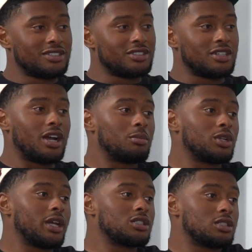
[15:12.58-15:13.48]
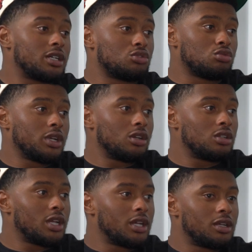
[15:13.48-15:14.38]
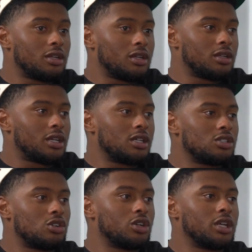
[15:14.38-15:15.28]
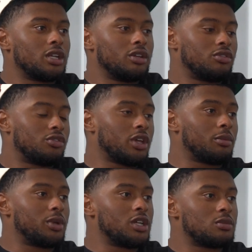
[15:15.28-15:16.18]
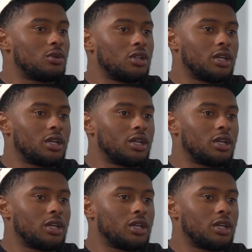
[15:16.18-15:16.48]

But that's real. Like kids don't get it even for like baseball.